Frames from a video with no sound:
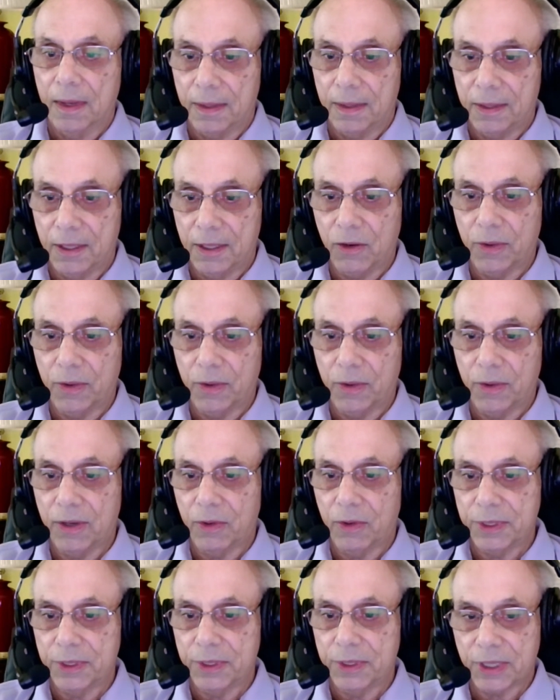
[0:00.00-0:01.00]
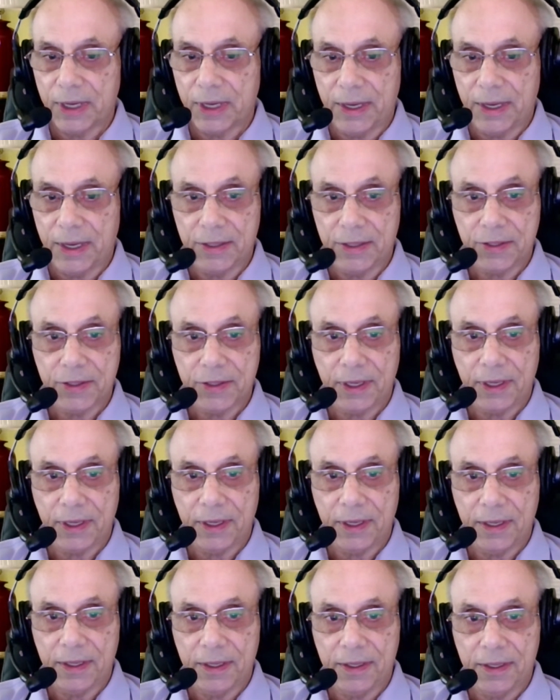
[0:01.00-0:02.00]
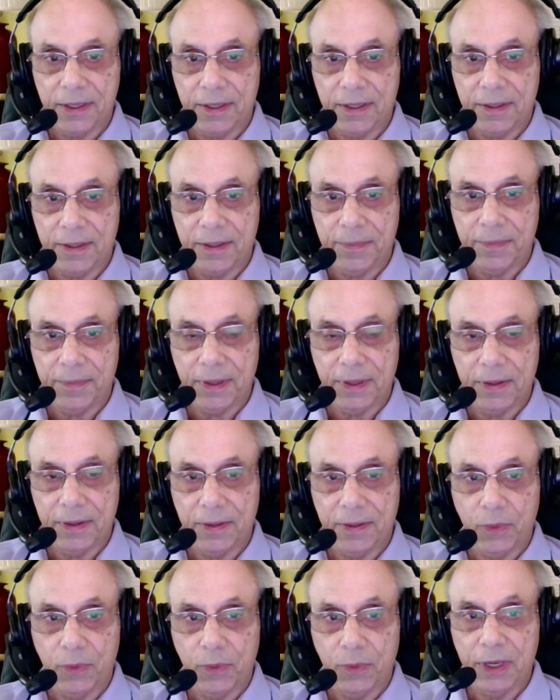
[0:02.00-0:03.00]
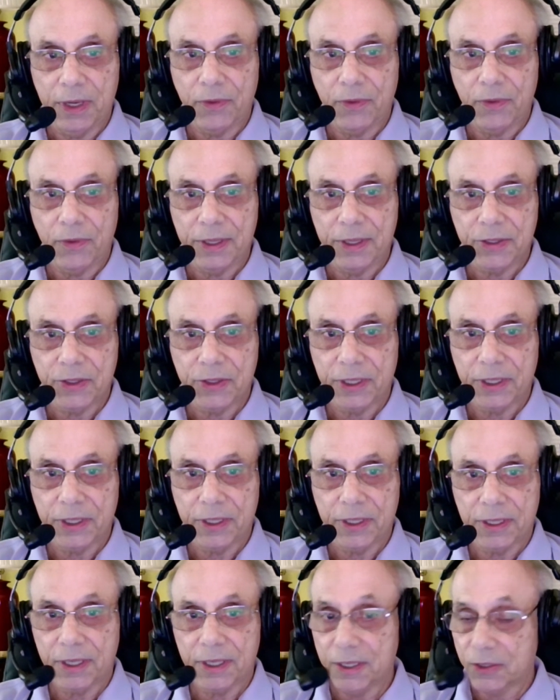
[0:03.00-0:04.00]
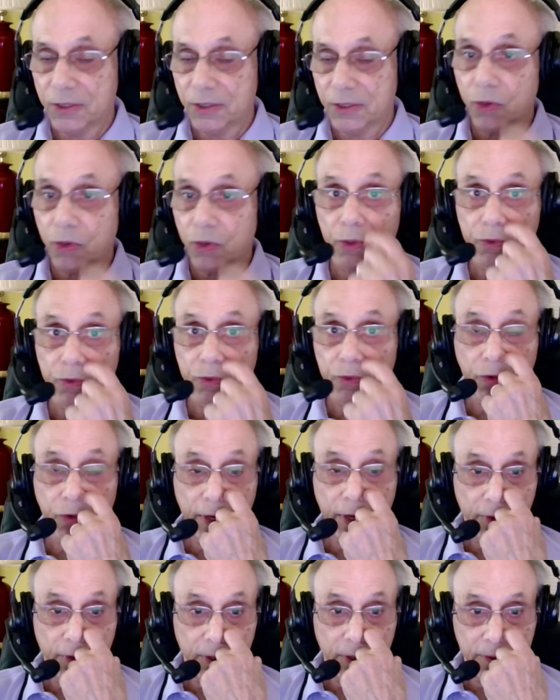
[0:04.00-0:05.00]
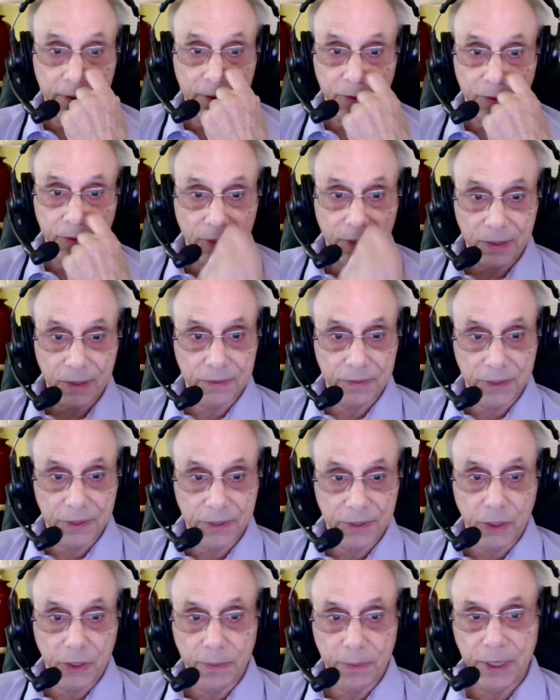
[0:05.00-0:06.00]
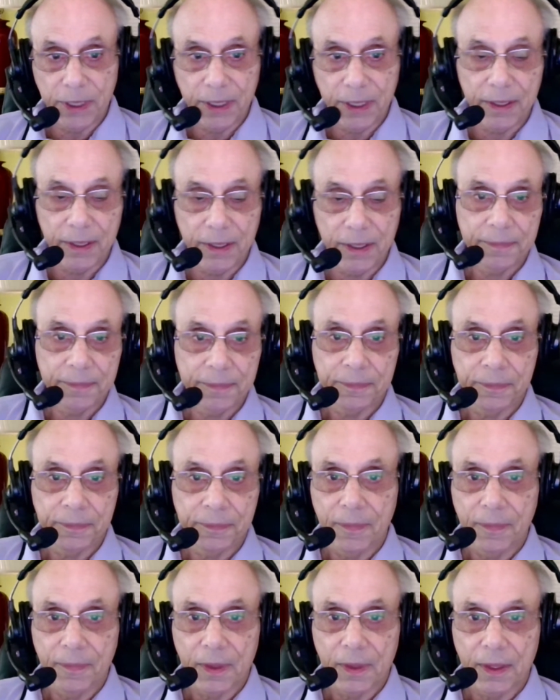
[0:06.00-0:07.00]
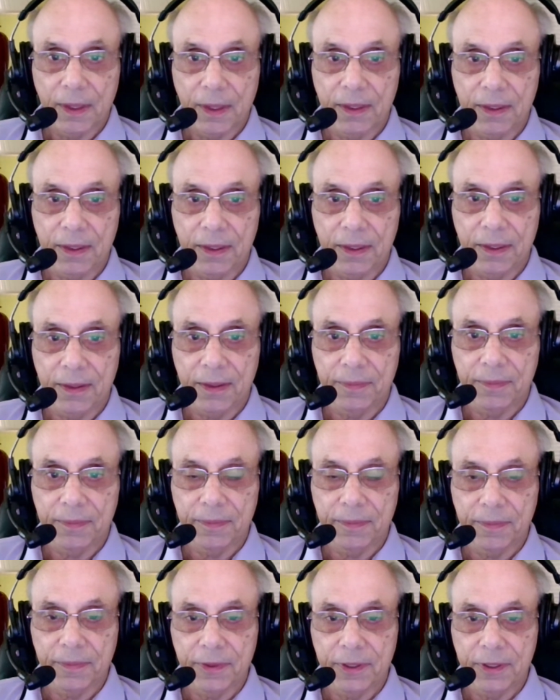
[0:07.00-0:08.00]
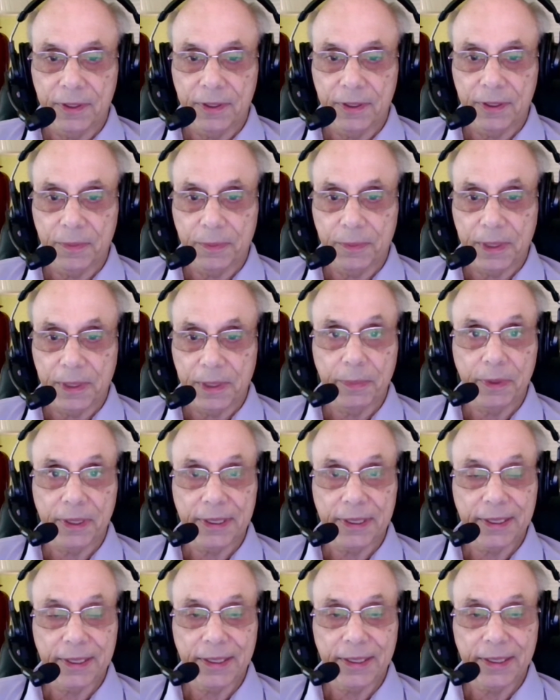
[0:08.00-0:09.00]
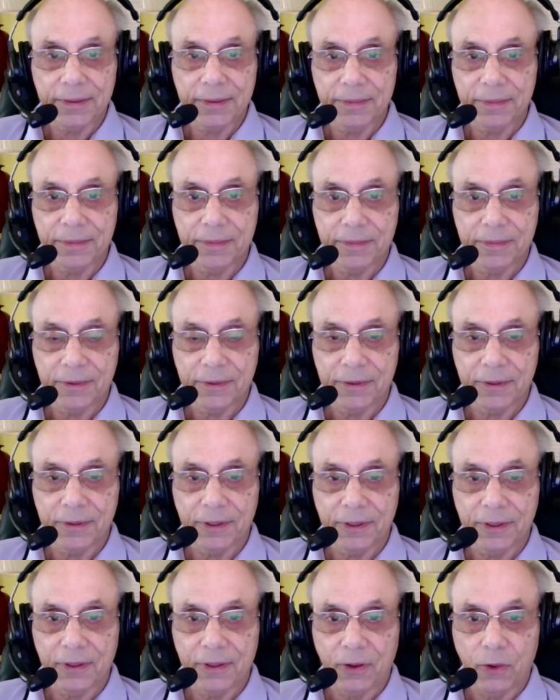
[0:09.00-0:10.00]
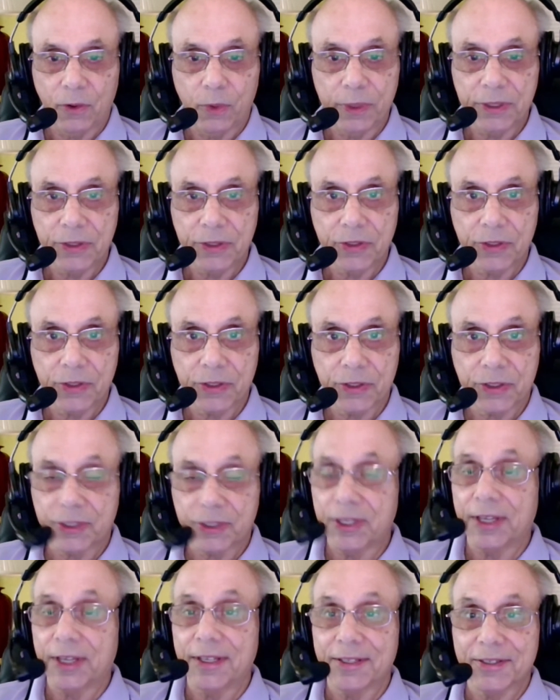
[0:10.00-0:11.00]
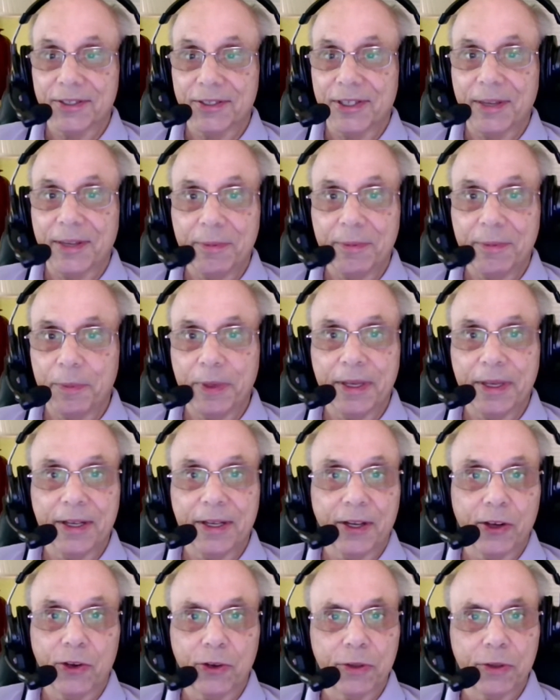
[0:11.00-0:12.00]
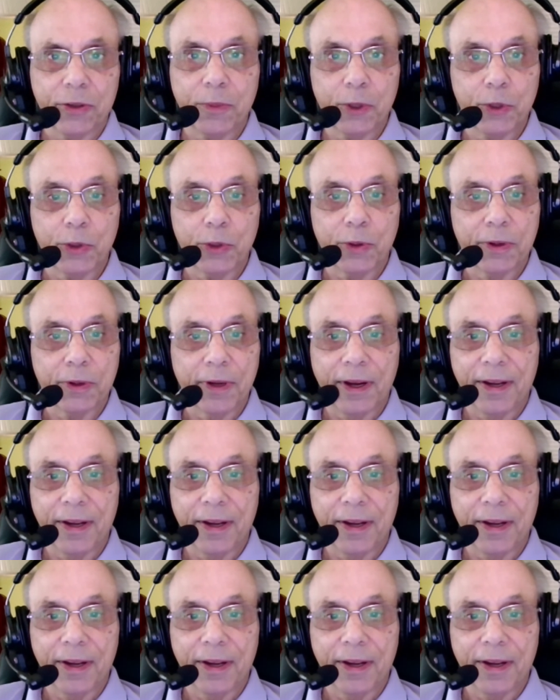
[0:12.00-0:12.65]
It always has. And whenever I see a Kia Soul driving around near me, the people in it always just seem to be in a good mood.